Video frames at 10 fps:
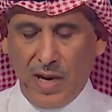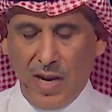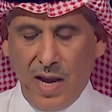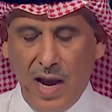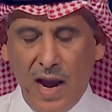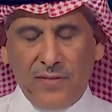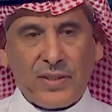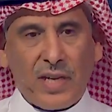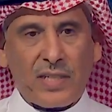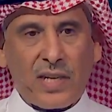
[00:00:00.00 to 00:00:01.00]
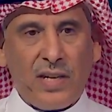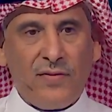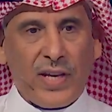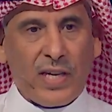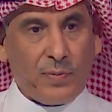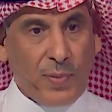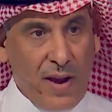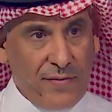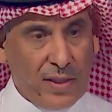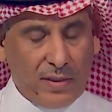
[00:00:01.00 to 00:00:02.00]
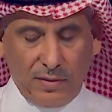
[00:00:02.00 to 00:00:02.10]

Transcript: After a significant profit